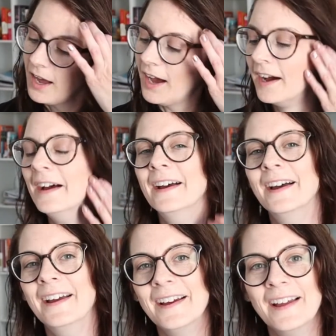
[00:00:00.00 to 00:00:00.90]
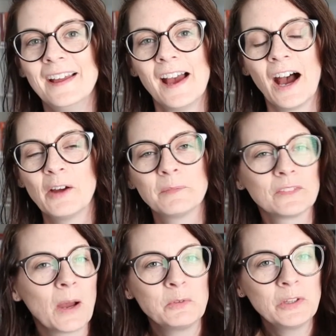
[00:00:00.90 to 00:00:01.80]

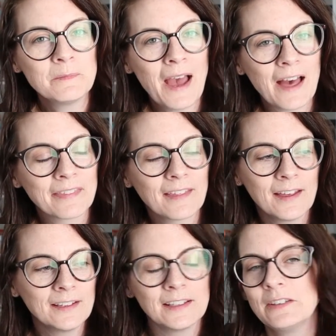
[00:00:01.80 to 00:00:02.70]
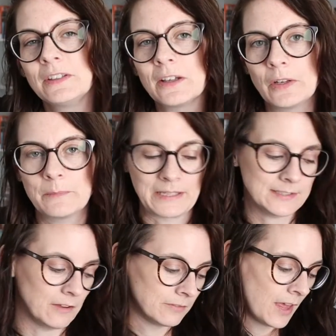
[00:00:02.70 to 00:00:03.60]
I'm doing the math and even doubting
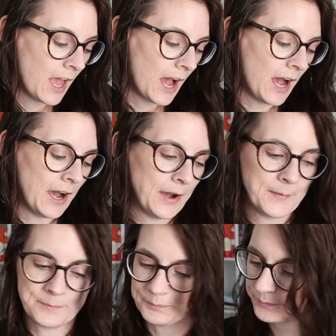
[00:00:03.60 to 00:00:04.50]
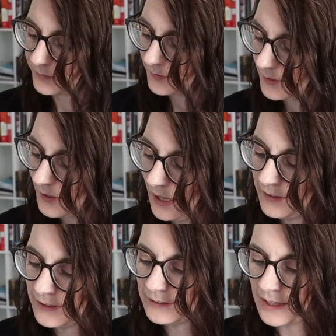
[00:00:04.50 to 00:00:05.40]
myself. And
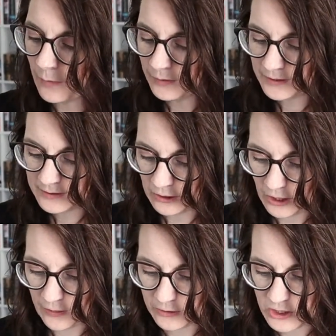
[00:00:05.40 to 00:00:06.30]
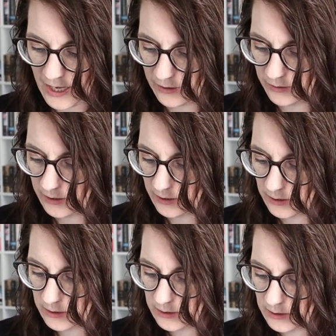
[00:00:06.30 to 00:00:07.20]
then I want to see her other channel
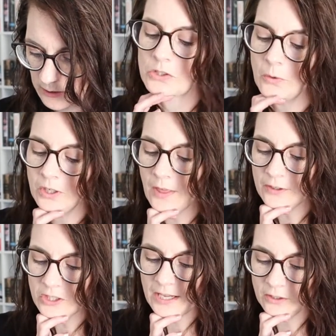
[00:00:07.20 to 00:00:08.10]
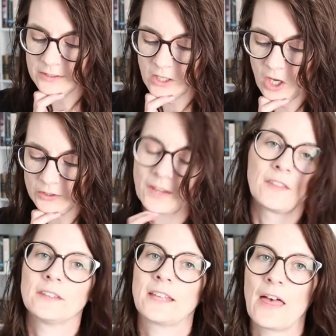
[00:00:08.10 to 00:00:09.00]
here. So her other channel is called
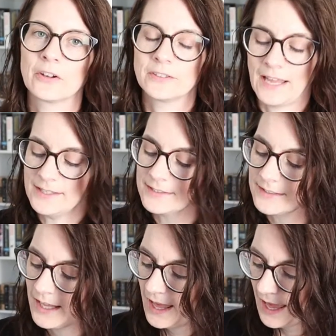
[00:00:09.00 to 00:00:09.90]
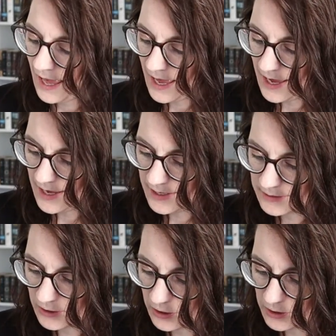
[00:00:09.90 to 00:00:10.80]
This Gathered Nest, and
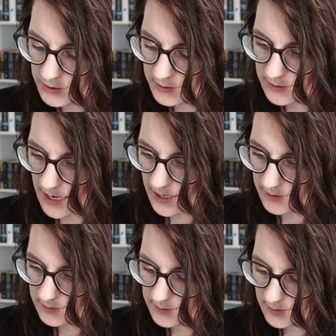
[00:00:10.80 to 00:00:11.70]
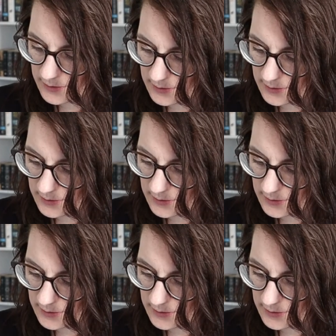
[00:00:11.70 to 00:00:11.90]
her stats.